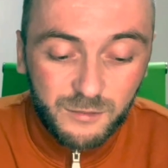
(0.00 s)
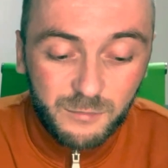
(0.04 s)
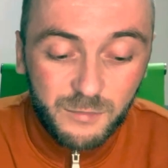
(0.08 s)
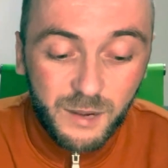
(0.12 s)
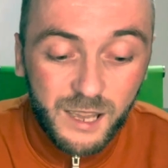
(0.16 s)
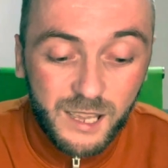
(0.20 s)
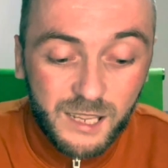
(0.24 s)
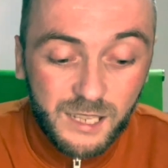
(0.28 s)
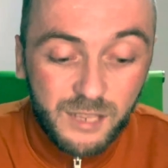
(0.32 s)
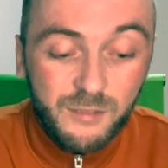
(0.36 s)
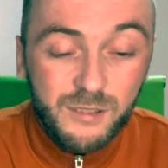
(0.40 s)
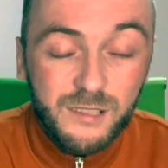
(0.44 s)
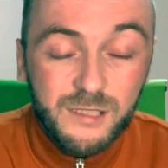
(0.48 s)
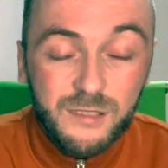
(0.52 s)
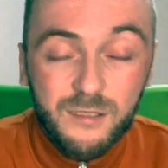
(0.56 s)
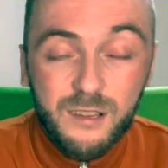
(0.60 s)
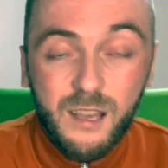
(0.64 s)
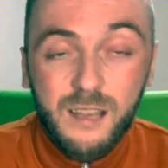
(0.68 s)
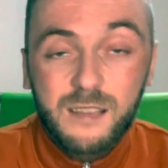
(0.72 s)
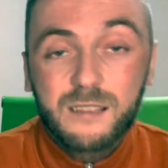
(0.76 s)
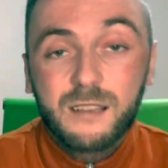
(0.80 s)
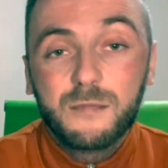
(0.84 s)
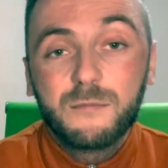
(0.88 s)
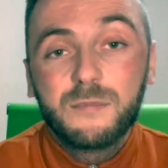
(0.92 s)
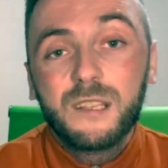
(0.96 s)
But anyways, you
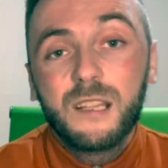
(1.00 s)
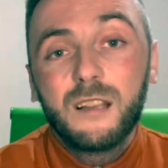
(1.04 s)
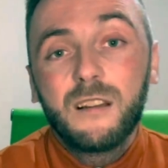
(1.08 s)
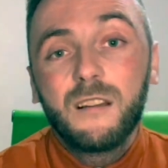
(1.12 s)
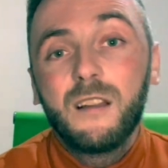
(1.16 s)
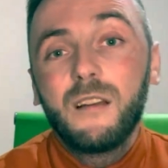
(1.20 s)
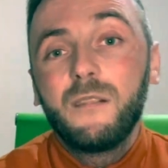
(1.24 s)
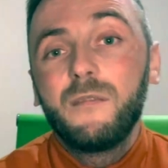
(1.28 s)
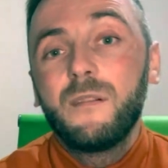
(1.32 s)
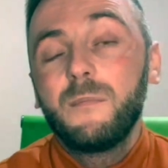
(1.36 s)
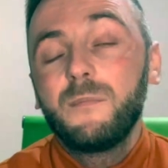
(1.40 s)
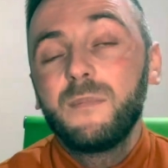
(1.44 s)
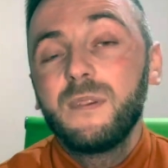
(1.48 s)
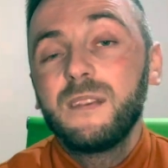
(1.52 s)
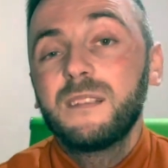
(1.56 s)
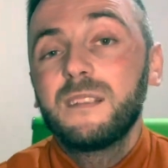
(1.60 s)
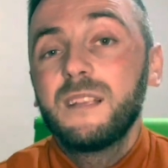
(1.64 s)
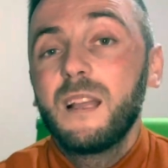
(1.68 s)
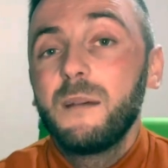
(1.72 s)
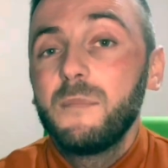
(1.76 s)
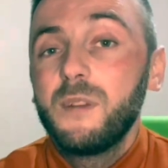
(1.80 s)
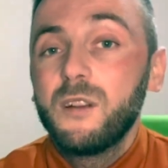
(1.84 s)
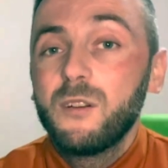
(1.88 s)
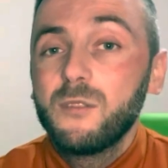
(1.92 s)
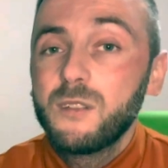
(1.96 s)
guys, I'm sending love and peace.
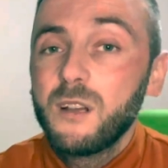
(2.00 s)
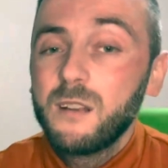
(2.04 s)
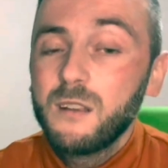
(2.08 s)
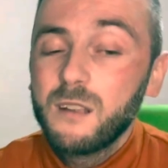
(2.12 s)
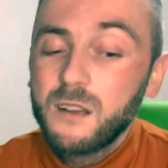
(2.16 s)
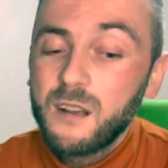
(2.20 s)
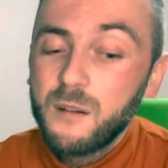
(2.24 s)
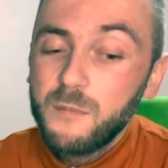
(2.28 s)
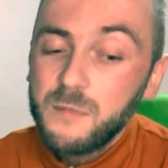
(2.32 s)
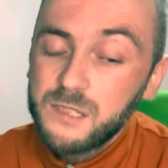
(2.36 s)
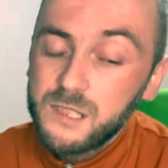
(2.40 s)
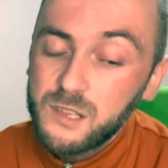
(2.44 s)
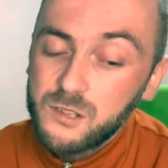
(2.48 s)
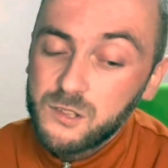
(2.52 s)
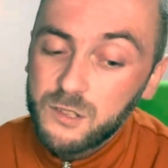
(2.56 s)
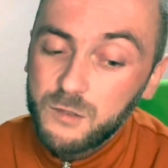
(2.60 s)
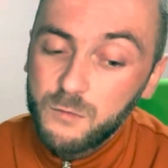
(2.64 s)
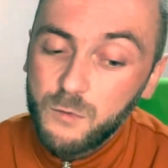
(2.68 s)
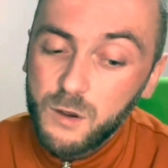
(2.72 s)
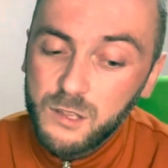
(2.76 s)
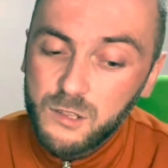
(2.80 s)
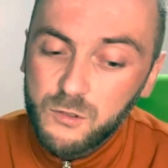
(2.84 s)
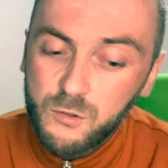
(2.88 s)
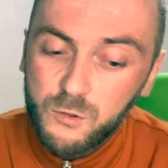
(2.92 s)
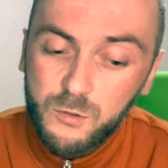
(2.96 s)
Let me know down in the comment section
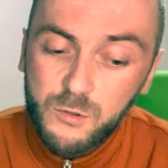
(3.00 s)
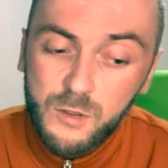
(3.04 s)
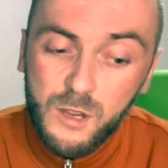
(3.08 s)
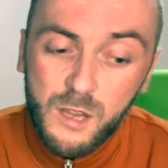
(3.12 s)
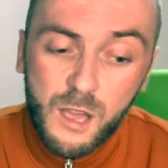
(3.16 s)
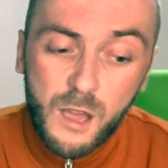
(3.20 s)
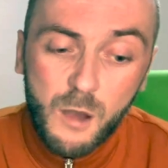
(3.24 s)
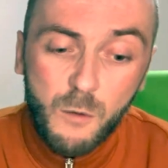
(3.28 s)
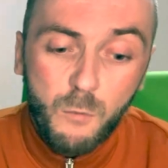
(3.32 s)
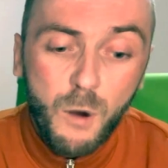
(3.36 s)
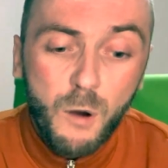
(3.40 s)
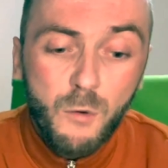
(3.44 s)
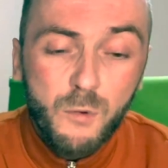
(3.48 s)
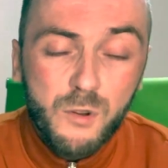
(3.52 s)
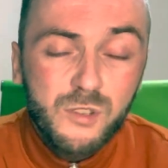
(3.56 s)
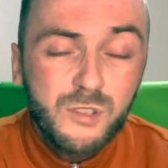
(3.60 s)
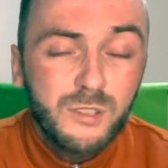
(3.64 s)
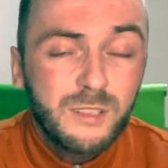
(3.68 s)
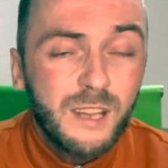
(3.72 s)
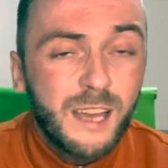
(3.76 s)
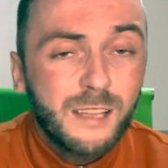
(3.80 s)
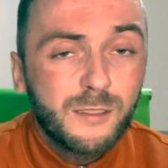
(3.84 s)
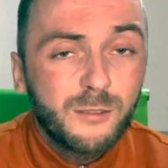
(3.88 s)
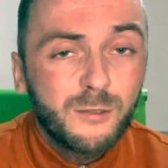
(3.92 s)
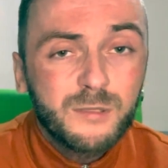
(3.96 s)
what would you
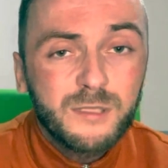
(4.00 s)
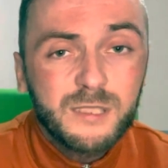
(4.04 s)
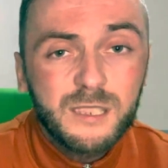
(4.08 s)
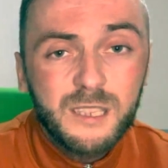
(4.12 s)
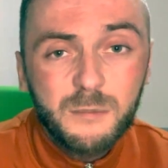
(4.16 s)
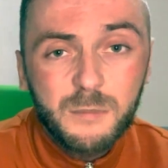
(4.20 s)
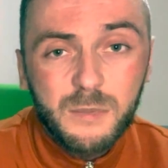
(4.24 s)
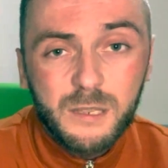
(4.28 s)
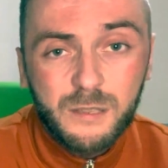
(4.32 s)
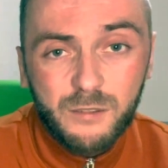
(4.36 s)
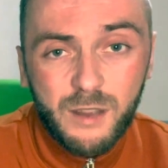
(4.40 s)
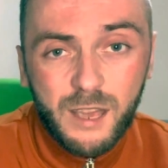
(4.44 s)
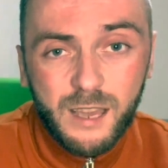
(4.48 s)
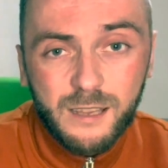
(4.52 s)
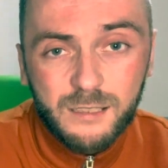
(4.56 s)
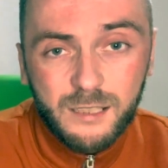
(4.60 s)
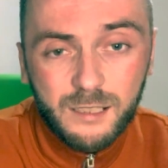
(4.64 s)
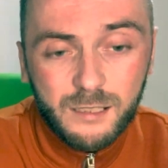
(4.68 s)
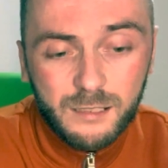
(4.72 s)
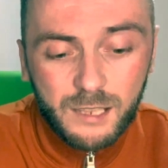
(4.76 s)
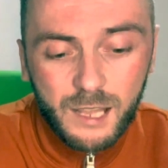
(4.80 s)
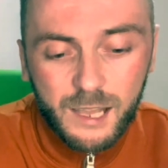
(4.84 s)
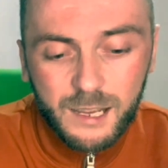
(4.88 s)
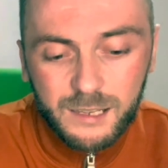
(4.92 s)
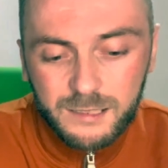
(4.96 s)
like to see me
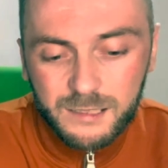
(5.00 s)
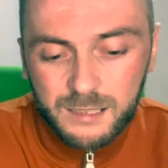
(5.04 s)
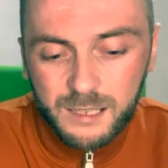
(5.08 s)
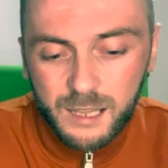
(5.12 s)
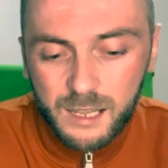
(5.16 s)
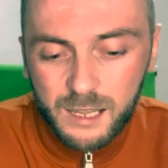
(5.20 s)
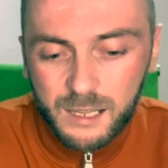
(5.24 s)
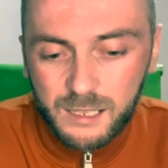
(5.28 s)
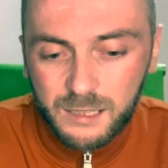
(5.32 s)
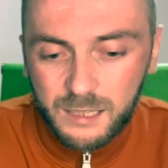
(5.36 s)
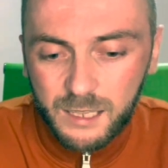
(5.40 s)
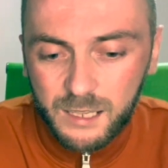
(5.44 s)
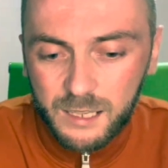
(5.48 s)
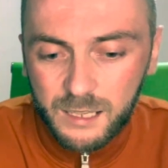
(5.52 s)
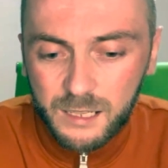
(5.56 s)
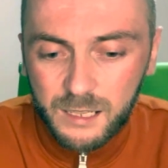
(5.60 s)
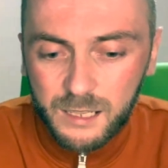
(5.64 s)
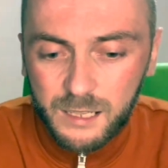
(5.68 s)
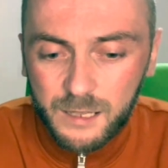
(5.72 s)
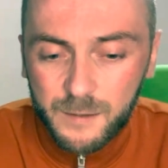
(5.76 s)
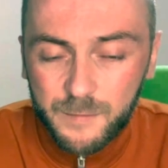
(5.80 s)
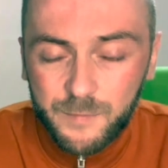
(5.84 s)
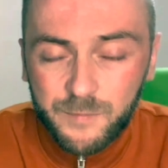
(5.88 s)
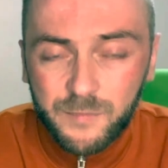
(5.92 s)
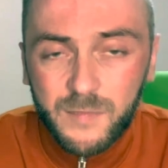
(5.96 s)
reacting next. And
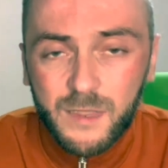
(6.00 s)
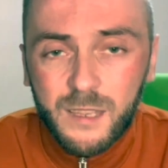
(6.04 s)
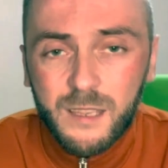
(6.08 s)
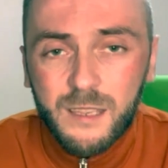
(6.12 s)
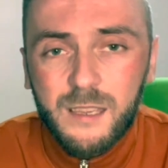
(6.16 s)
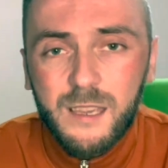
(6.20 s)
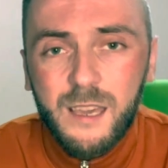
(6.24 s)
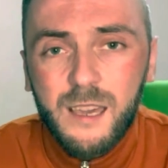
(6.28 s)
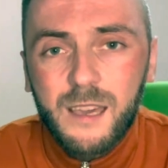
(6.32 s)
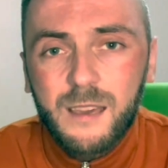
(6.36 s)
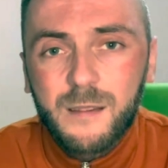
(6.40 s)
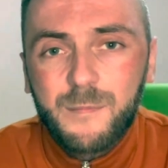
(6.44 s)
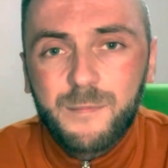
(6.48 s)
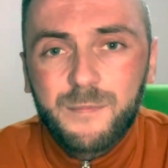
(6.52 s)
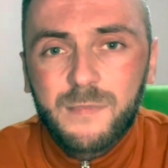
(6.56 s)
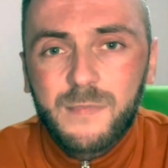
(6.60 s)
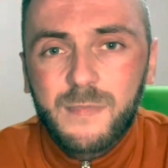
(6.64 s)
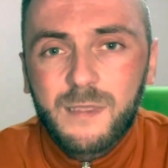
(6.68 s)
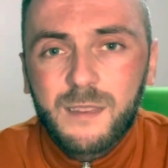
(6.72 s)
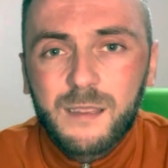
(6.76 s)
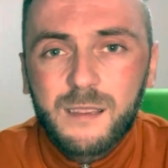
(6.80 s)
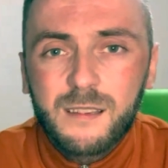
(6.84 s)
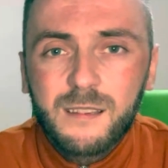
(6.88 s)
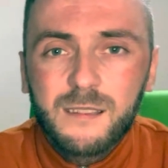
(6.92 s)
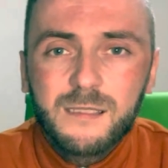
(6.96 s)
yeah,
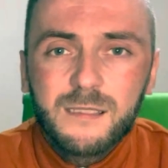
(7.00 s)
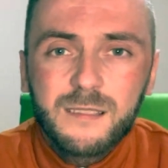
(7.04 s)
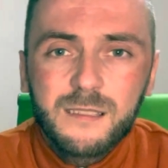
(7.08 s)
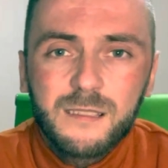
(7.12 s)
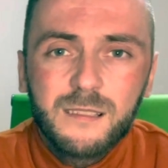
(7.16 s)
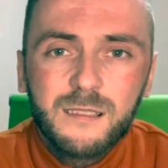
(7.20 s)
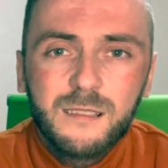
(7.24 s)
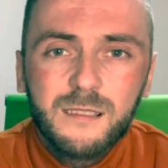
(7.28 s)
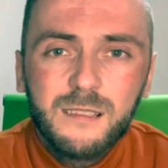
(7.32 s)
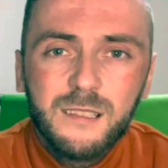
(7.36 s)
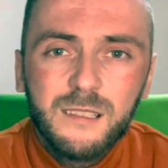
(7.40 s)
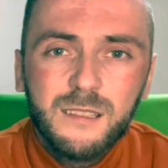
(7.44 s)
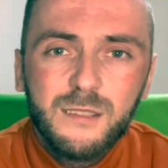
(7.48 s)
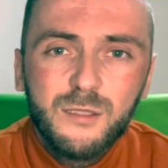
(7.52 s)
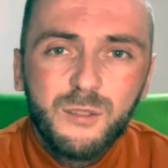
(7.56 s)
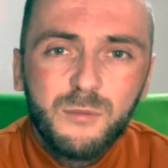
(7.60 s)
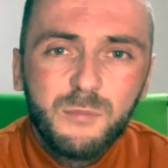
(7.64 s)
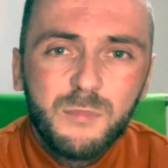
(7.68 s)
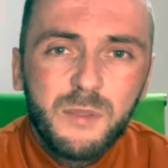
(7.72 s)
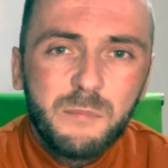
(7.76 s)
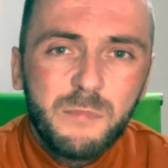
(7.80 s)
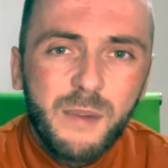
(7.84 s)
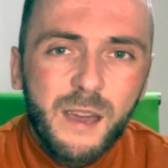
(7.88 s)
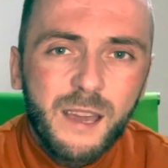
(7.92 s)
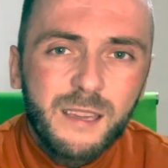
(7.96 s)
it's good to be
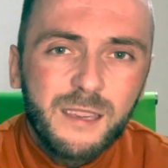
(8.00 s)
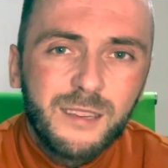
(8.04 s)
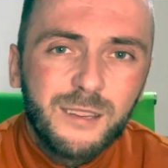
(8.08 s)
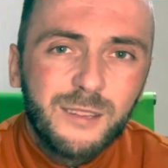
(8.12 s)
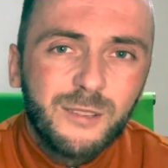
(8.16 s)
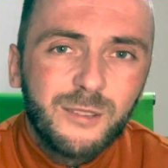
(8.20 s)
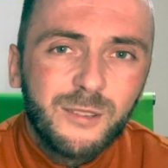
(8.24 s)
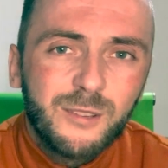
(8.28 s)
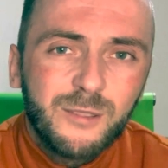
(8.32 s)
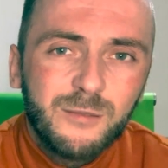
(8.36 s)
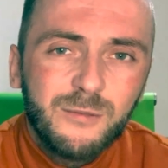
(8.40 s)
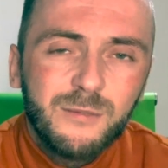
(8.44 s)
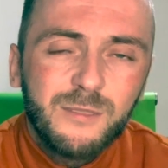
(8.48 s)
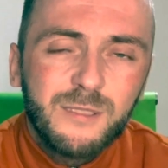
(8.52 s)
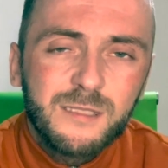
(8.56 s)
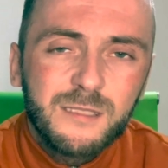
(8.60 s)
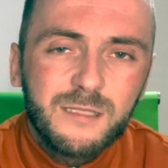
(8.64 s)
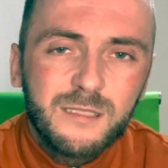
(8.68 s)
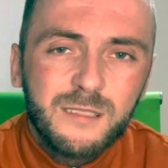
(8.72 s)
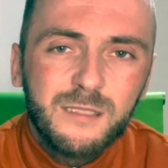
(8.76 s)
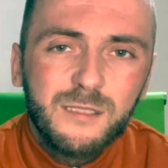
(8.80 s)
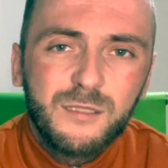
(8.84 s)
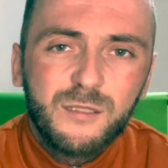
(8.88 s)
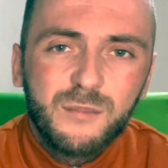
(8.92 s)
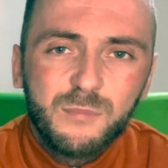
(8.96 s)
back, you know. It's
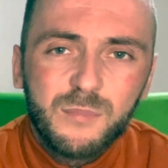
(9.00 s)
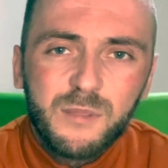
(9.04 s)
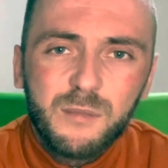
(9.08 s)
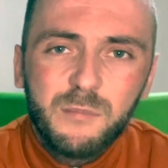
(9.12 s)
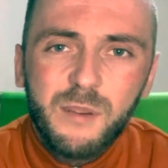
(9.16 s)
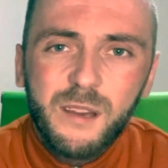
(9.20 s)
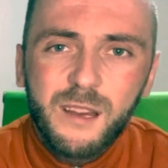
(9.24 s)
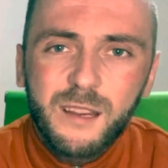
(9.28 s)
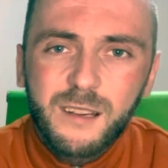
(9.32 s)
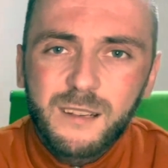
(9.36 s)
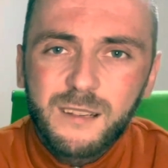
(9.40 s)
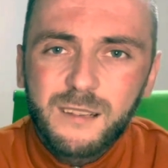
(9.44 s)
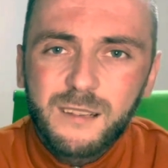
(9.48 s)
good to be back.